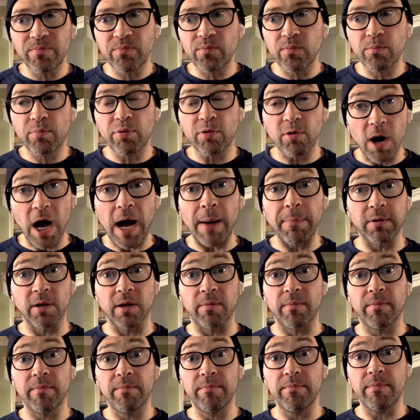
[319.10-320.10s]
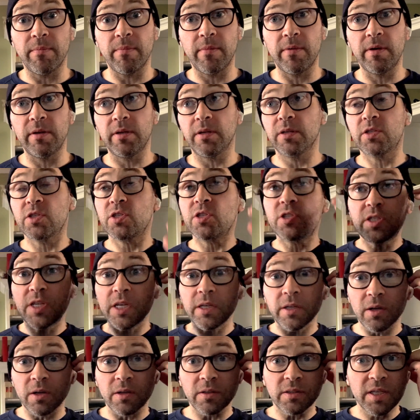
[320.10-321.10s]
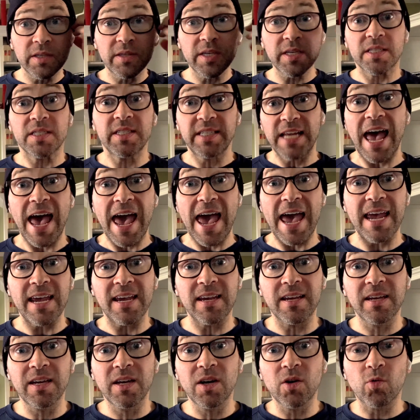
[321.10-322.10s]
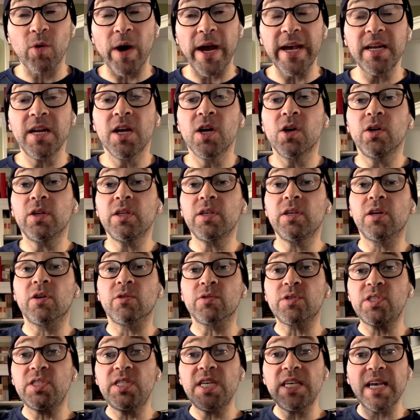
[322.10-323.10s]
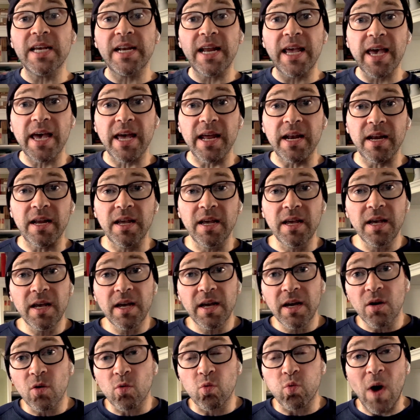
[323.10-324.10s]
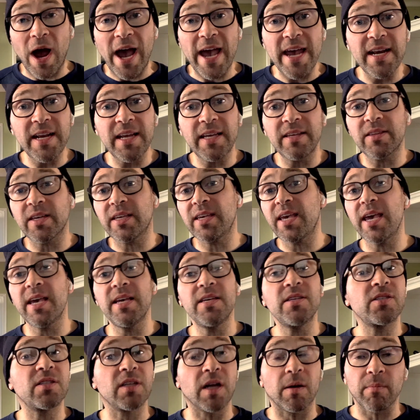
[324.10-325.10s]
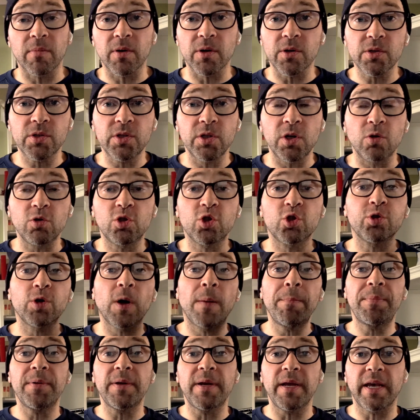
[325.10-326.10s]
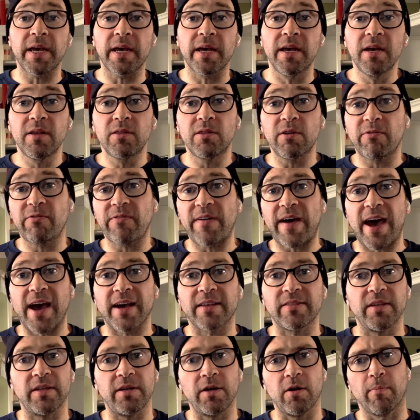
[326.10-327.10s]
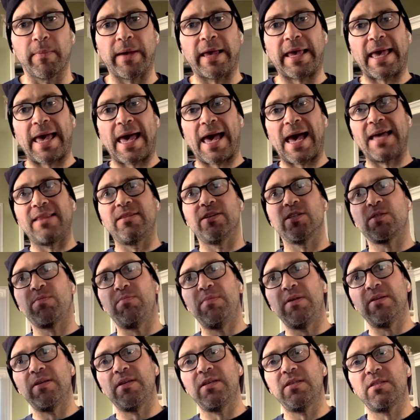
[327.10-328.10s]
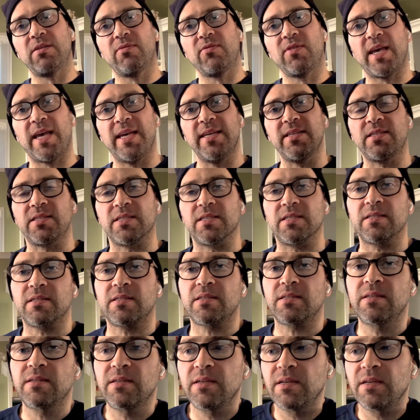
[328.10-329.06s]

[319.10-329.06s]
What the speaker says: problem still to this day, right? CNN writing the case numbers, trumpeting the fact that, oh my God, there's millions of cases.